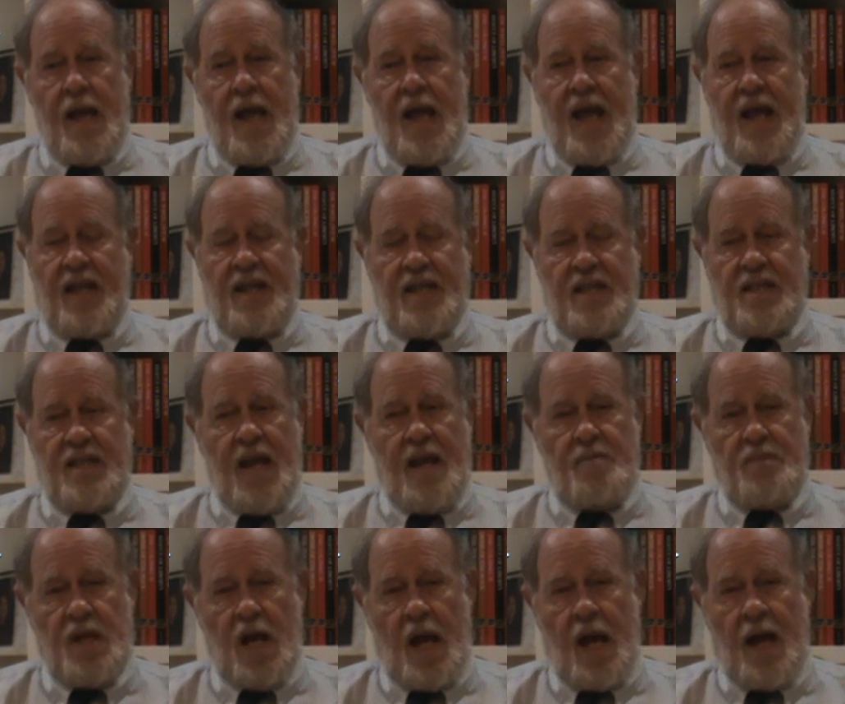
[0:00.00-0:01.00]
and at the
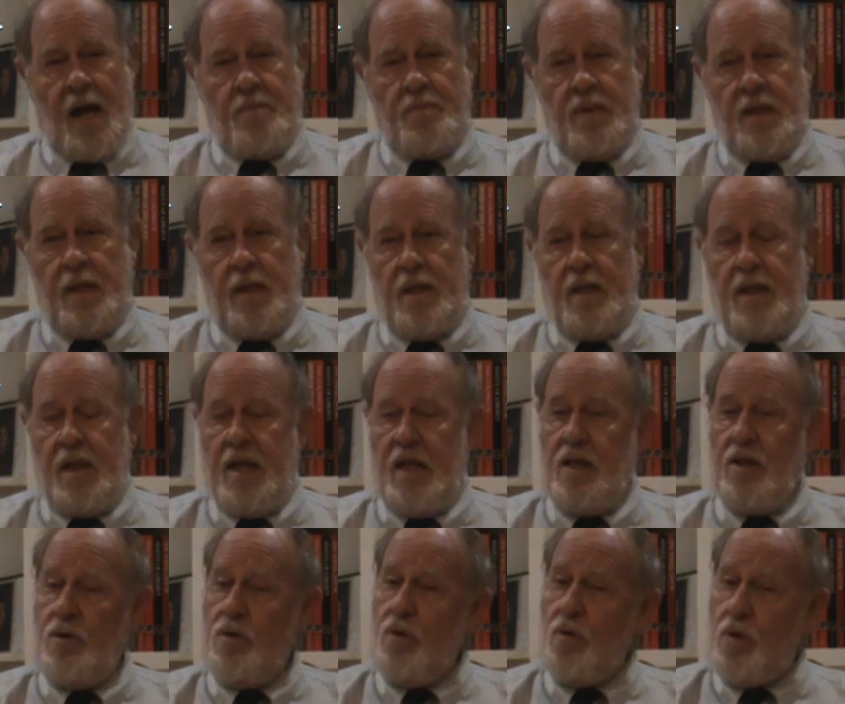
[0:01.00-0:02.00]
same time,
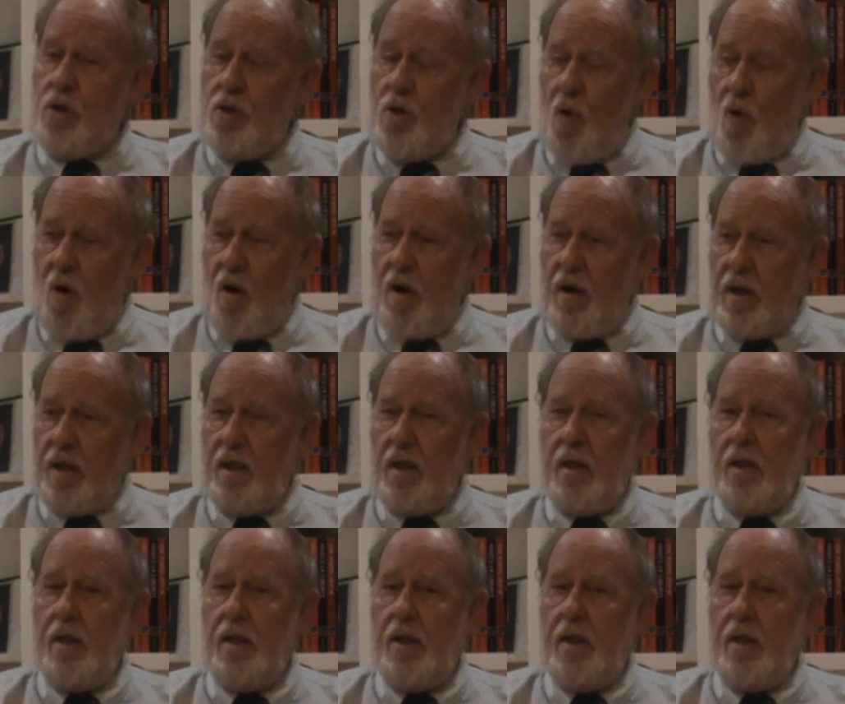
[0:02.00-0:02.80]
in New York,